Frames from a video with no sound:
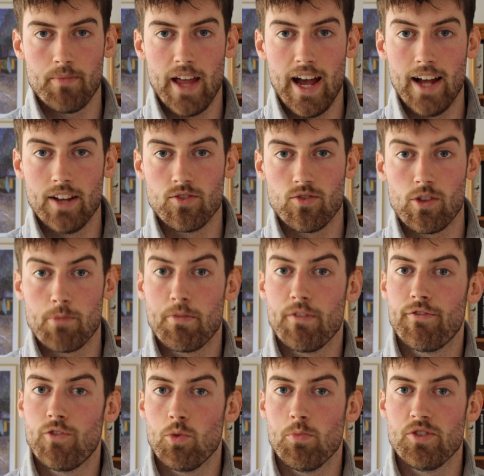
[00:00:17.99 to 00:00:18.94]
and the
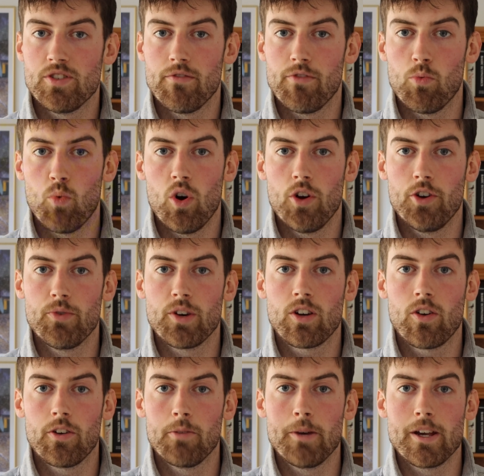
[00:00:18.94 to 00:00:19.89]
performance of the wider
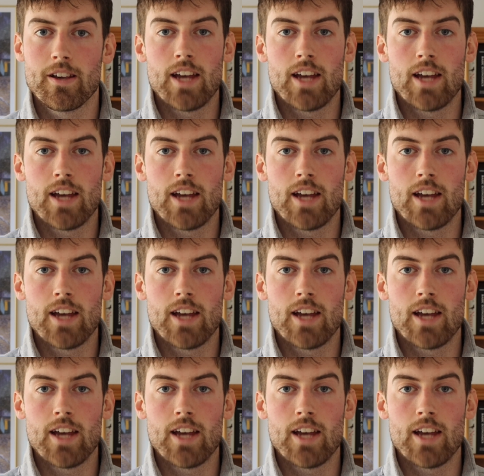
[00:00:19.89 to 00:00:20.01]
economy?